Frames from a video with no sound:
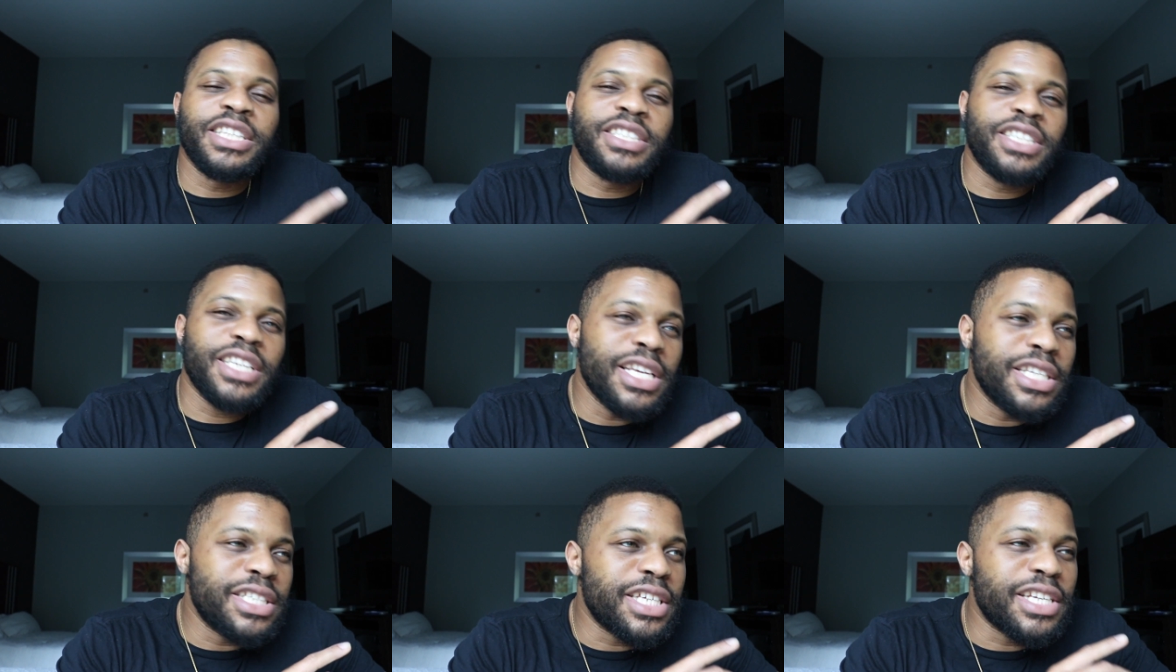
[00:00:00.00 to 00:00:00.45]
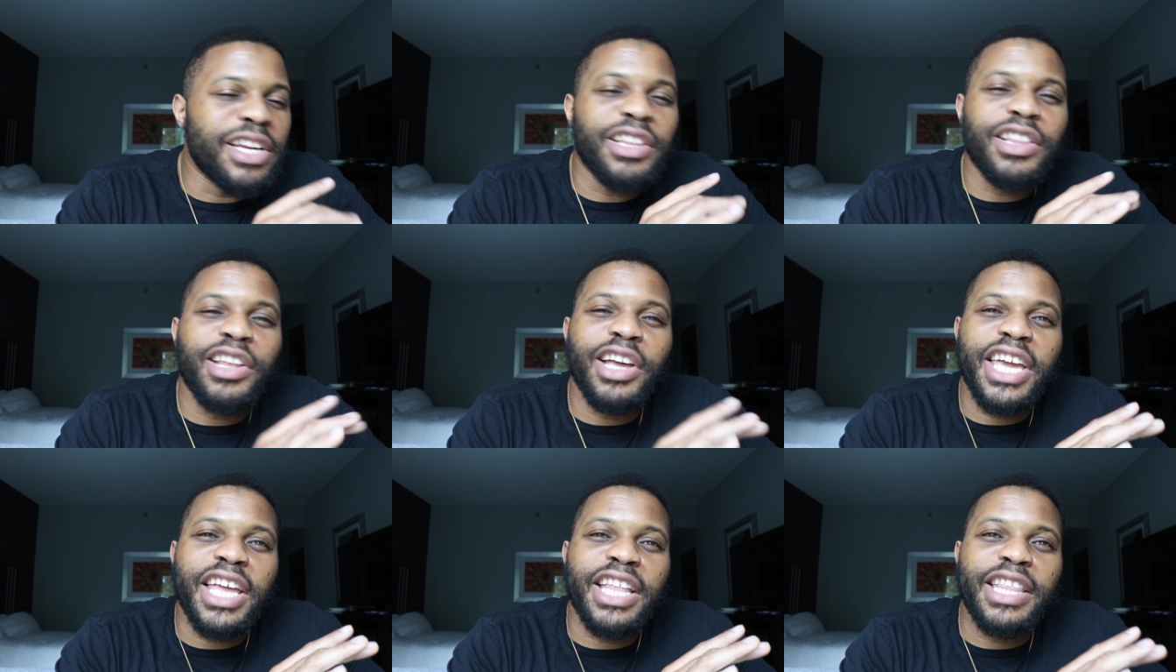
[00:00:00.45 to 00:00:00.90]
it's easy to
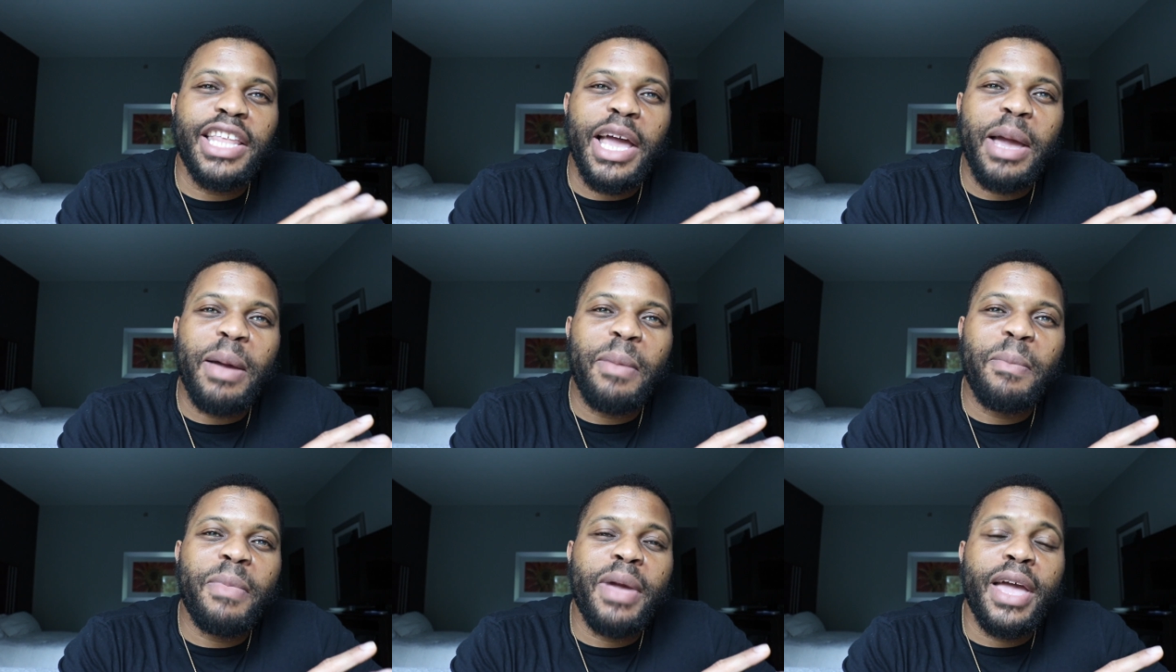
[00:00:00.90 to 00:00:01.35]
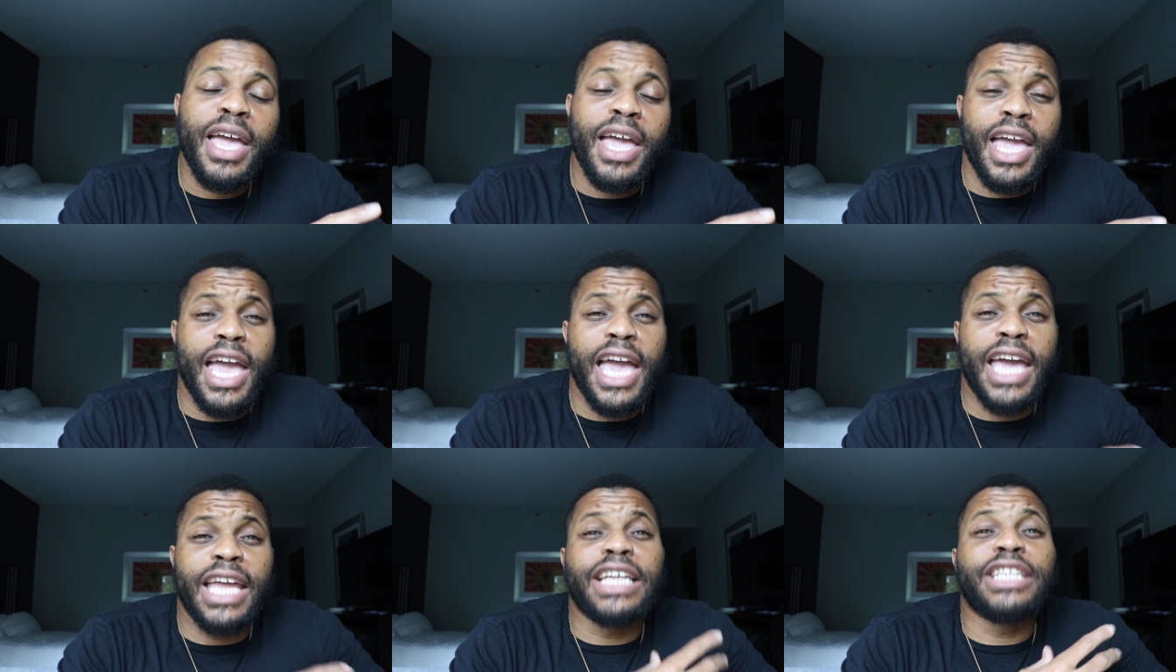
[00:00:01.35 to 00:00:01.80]
look at them
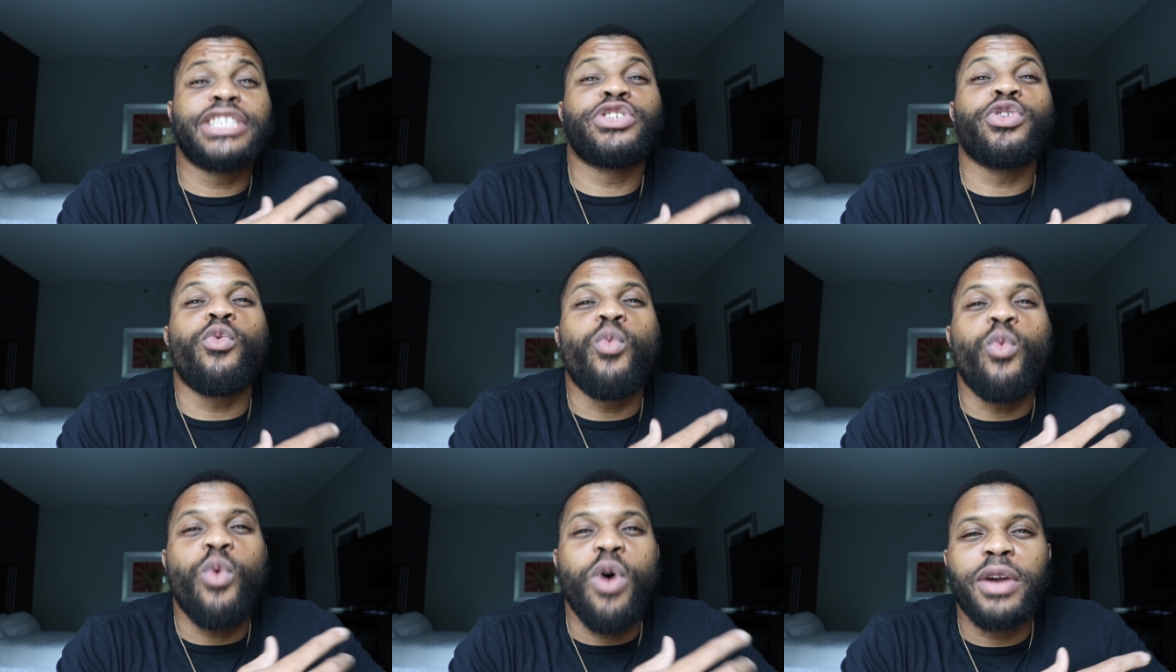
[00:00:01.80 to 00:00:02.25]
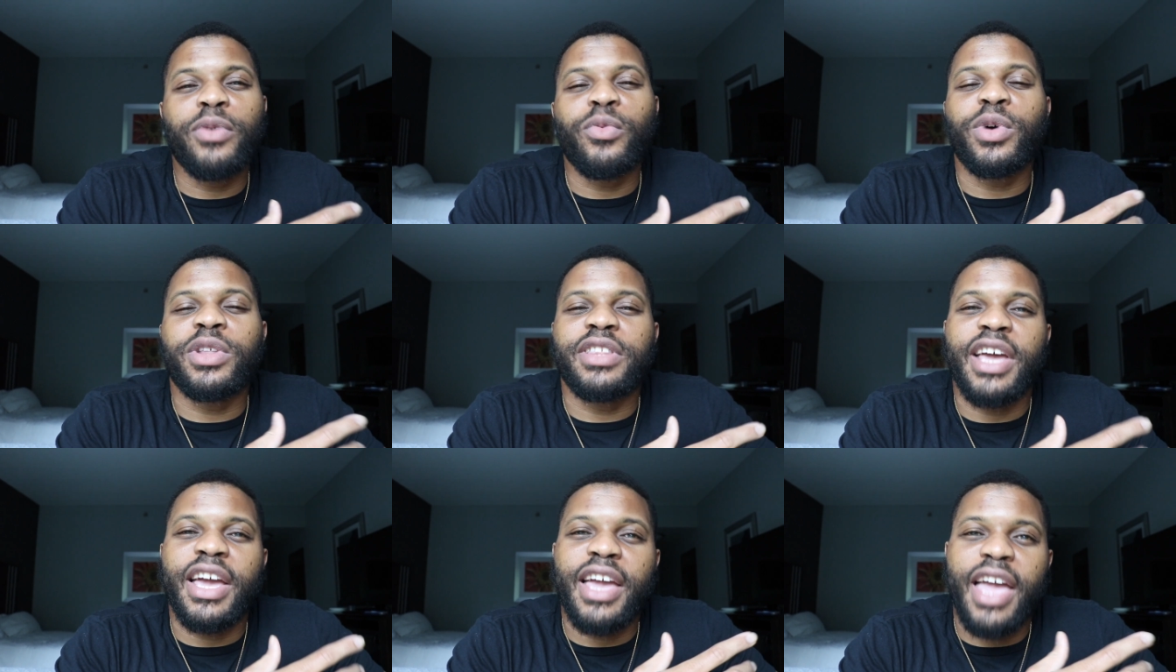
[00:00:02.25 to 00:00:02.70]
and then to want
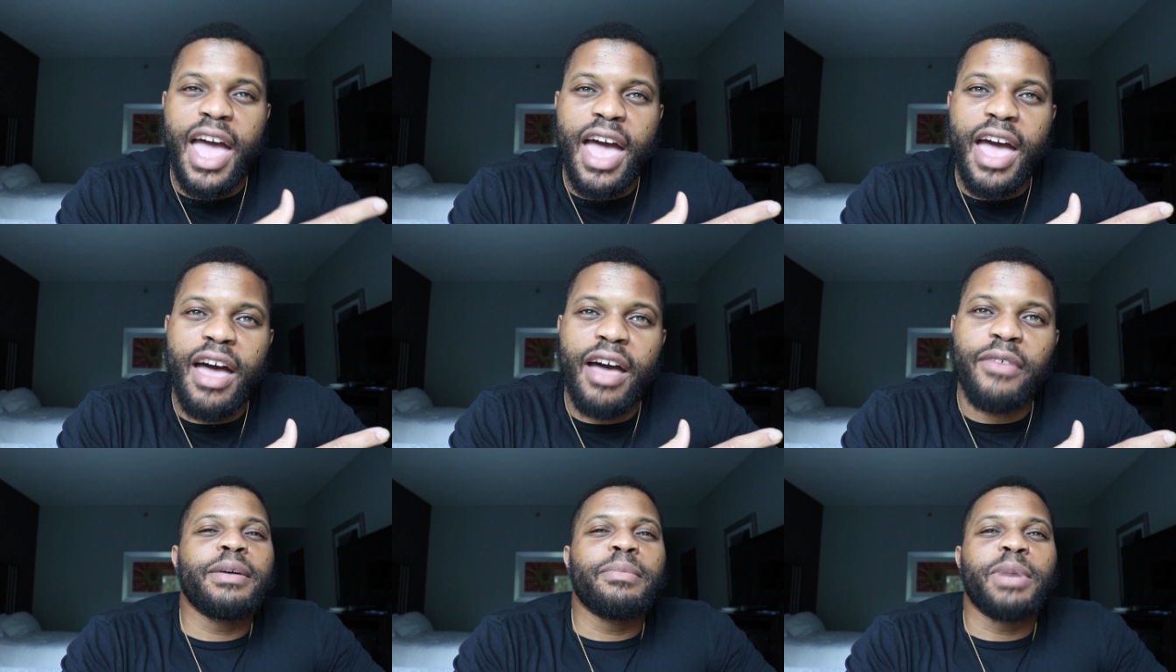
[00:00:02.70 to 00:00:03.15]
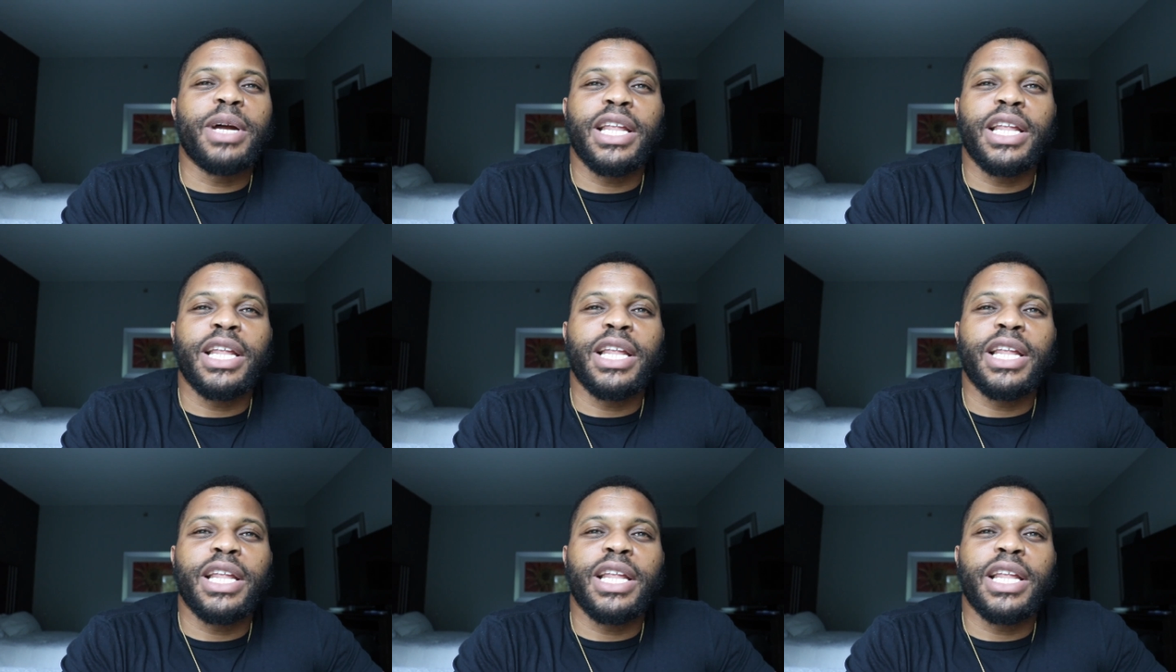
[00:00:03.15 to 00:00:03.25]
what they have.